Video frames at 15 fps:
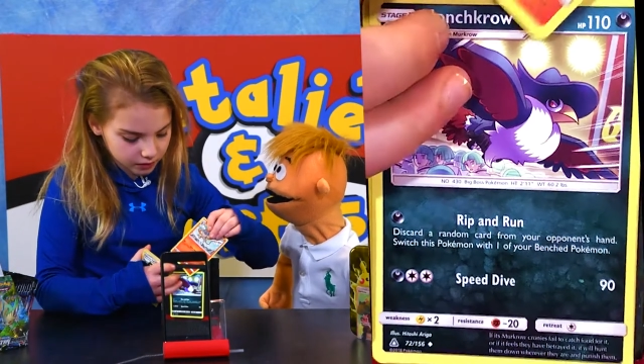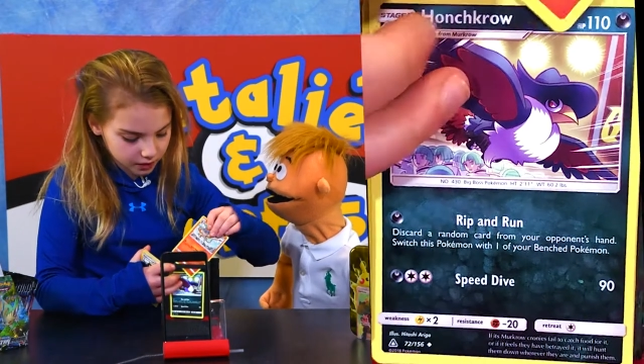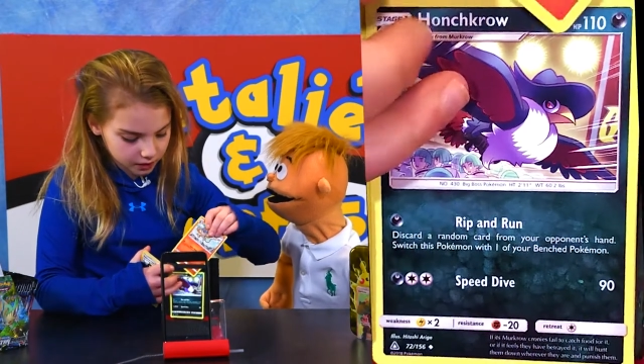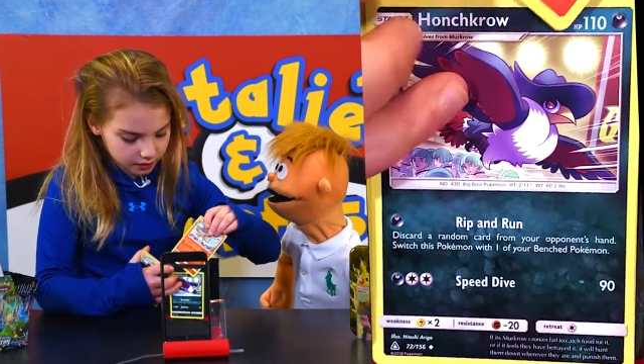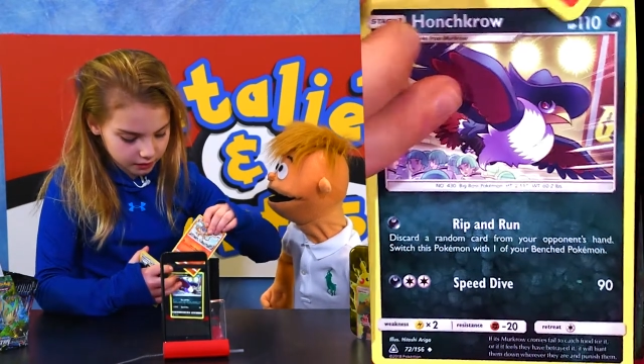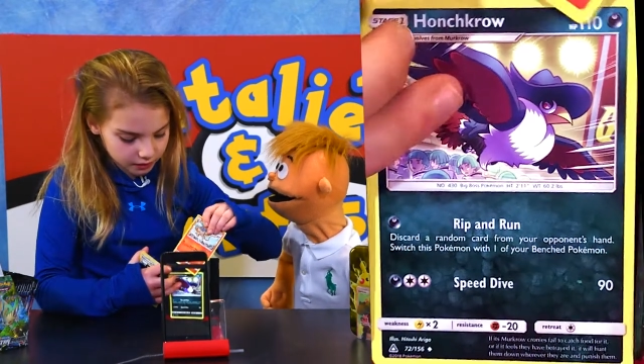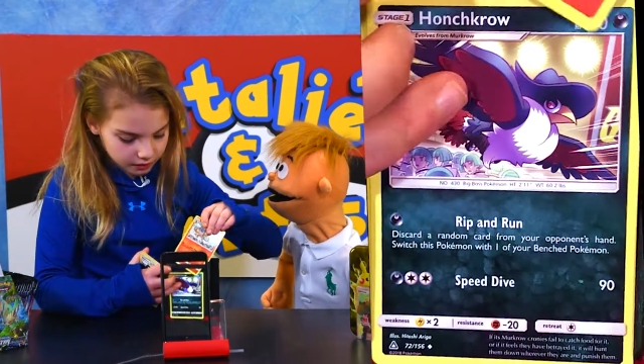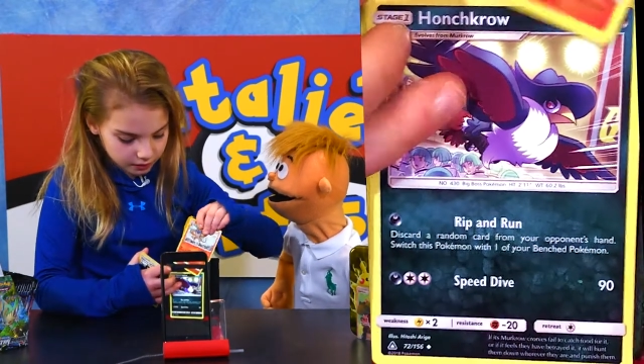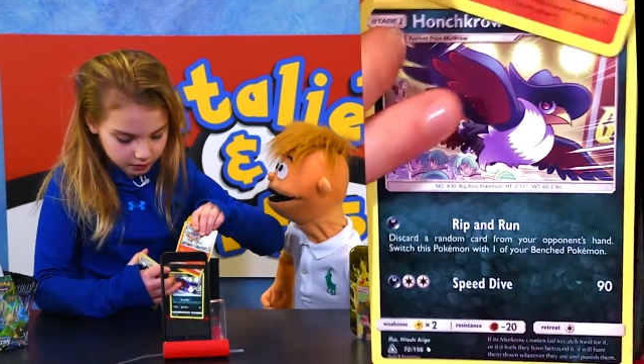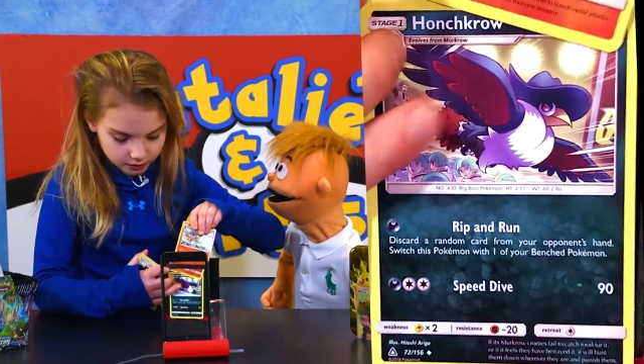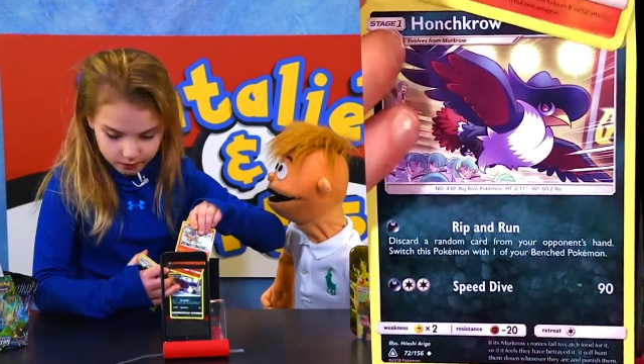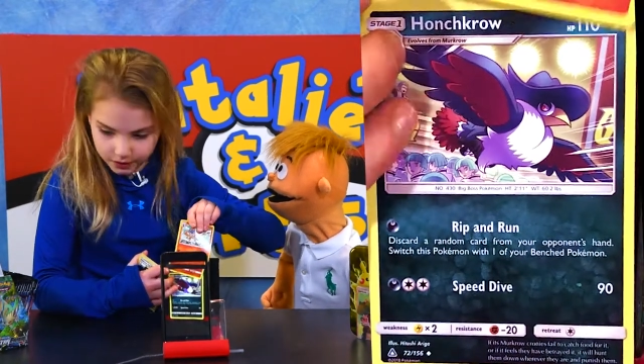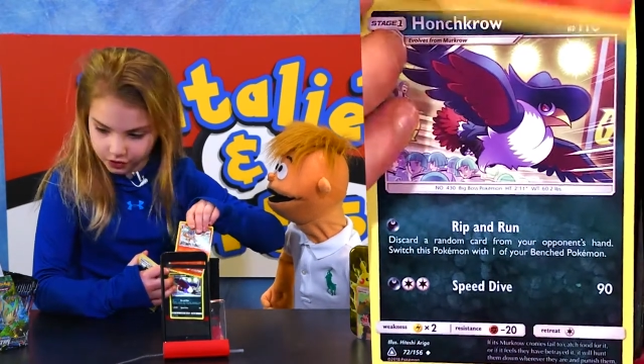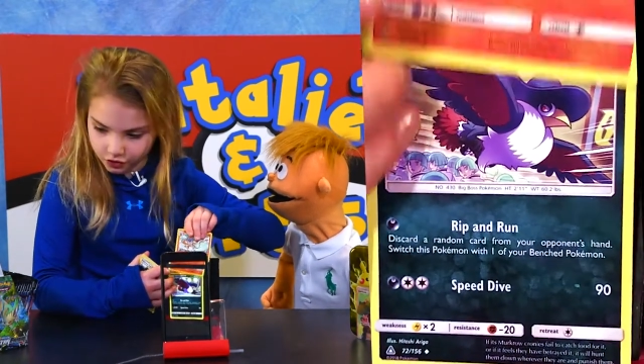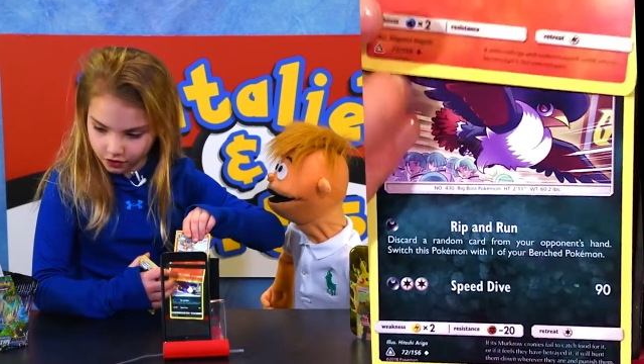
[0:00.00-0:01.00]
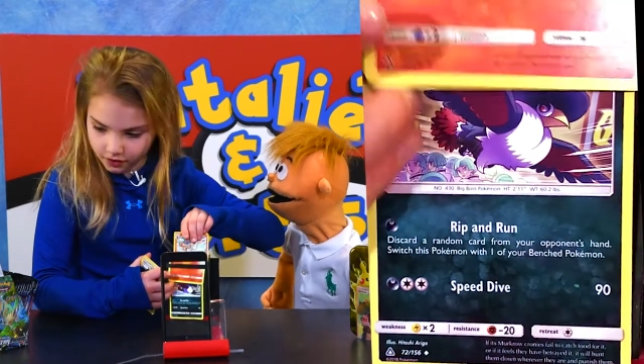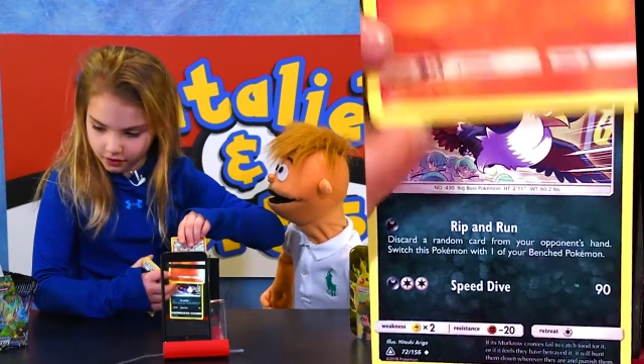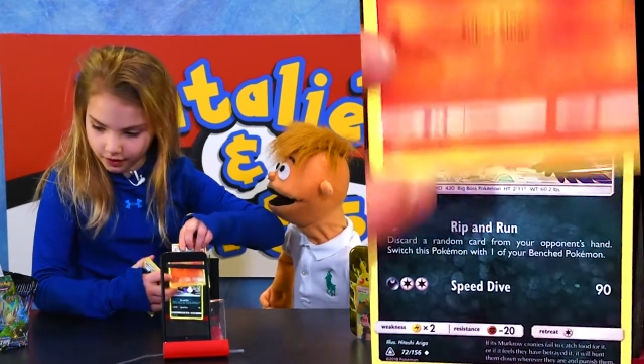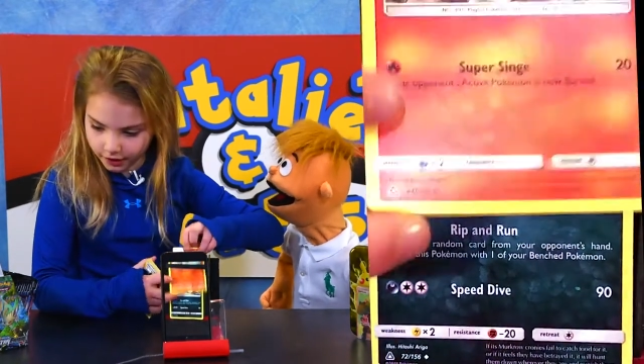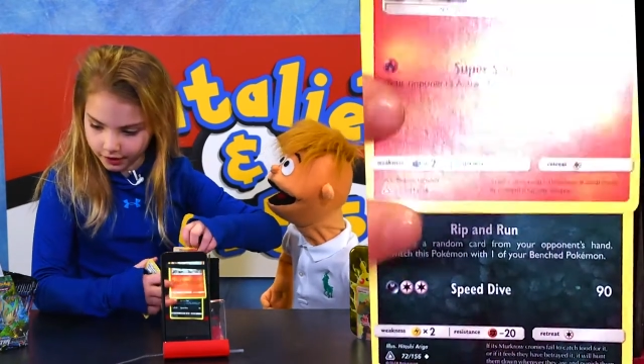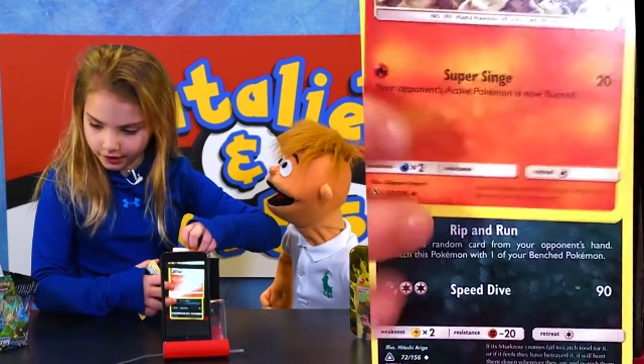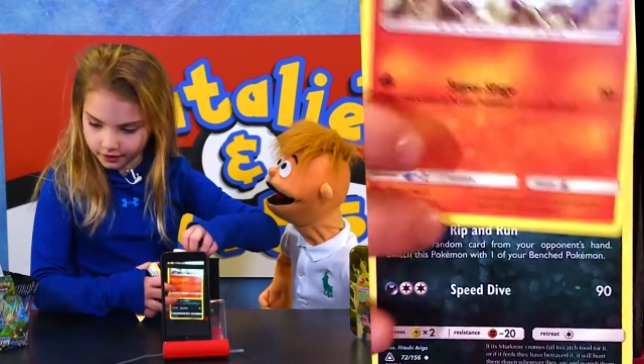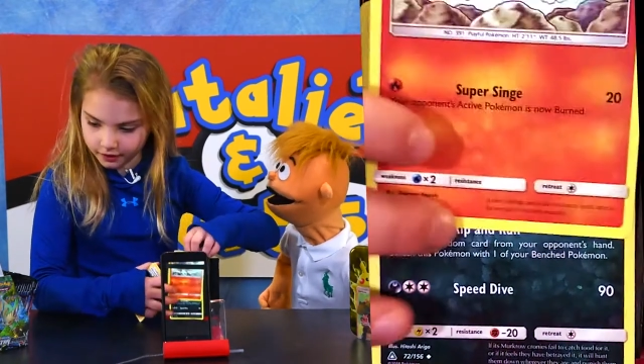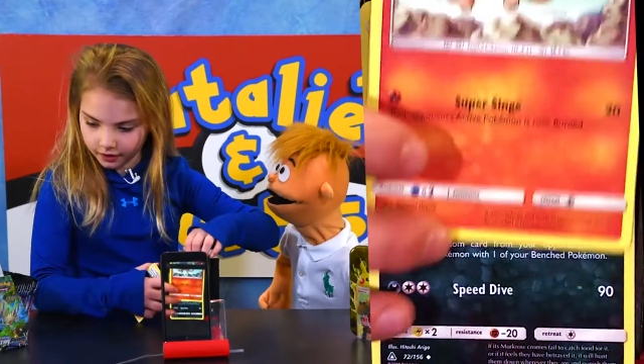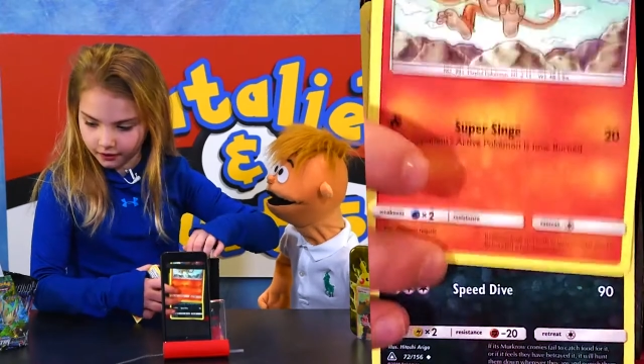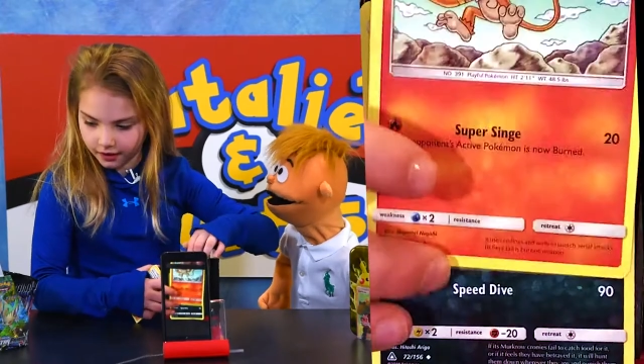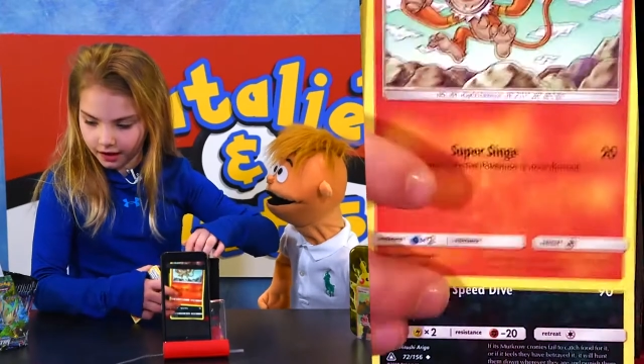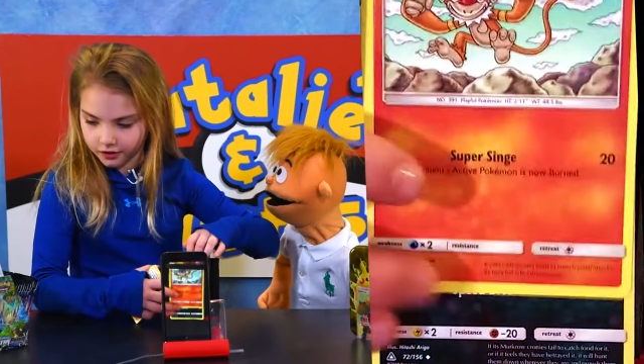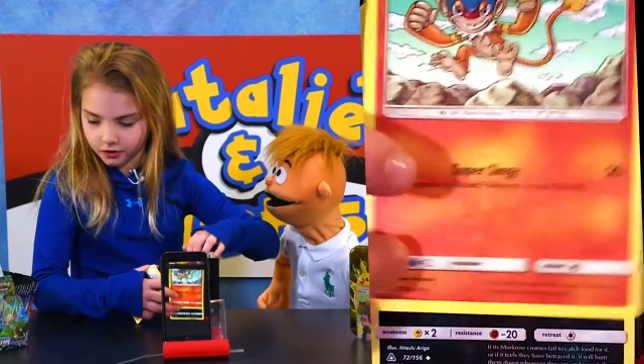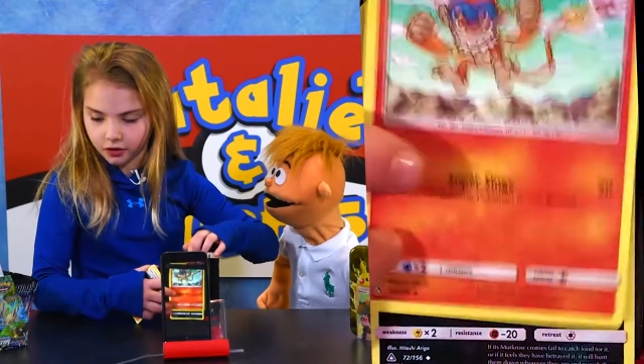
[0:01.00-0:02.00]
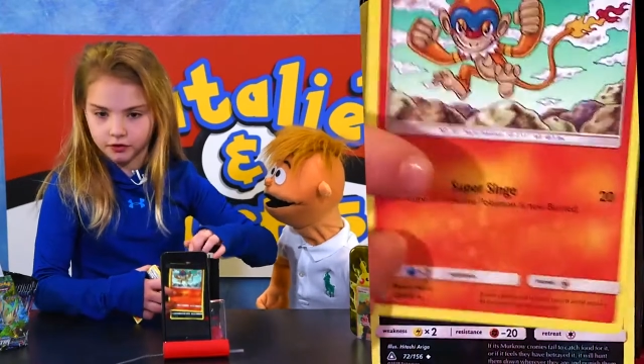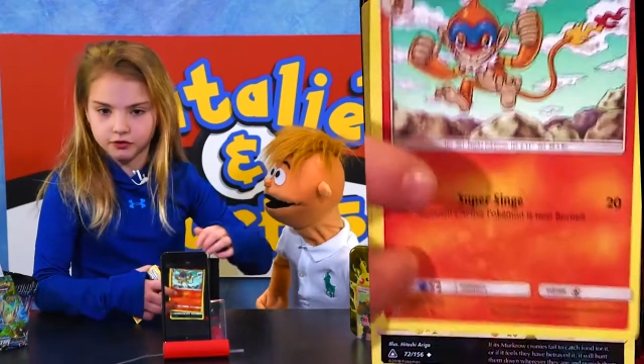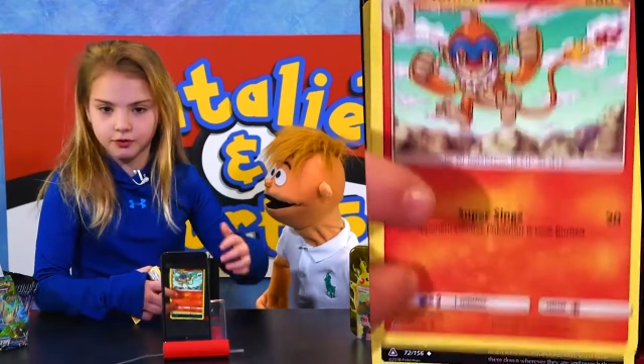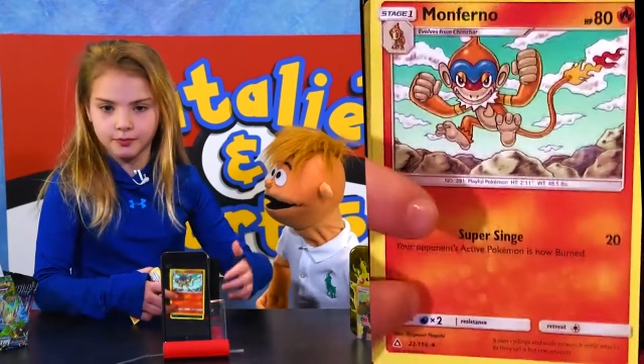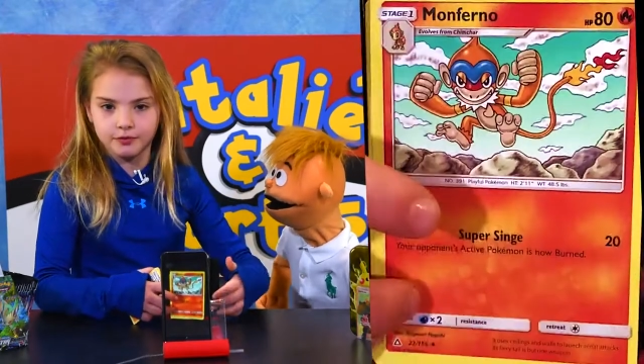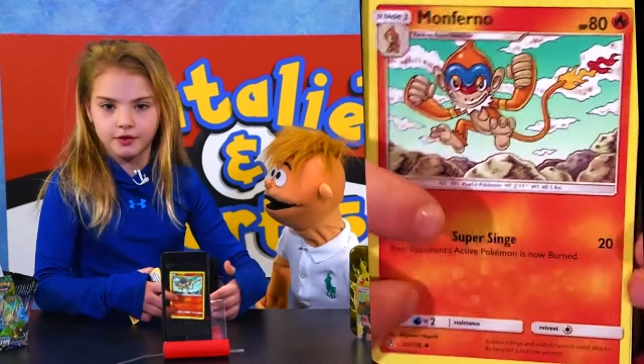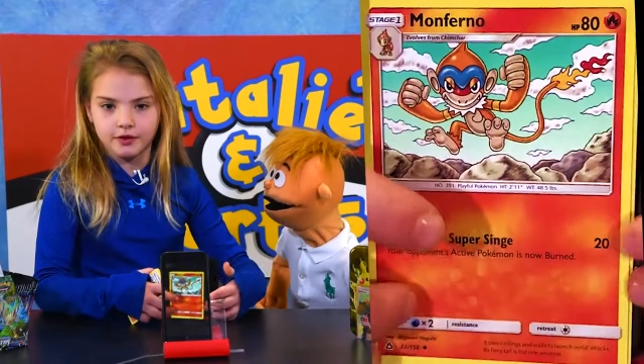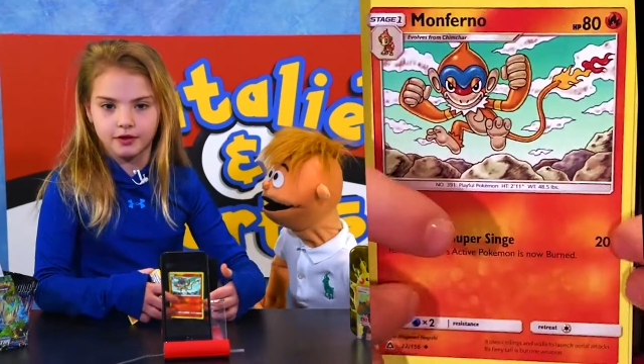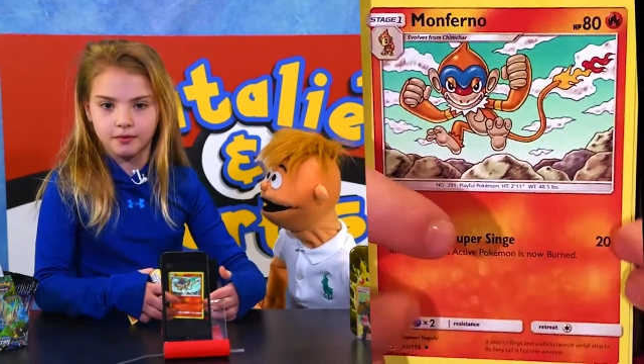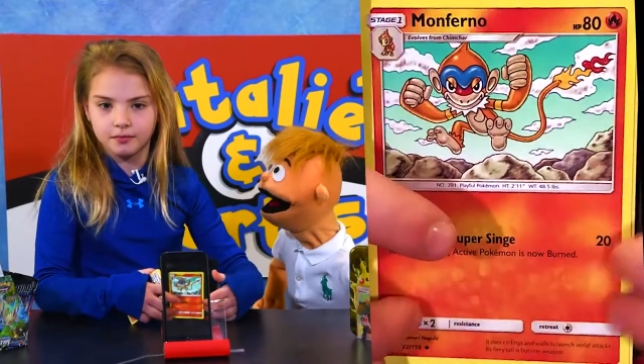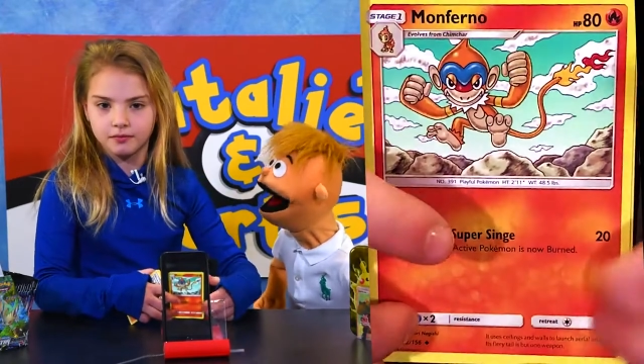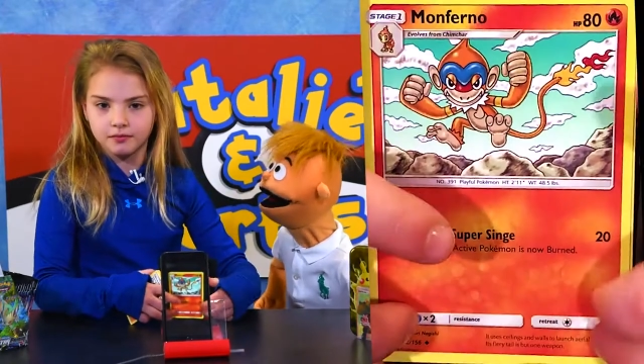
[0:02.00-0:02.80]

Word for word: because we just started to collect Ultra Prism.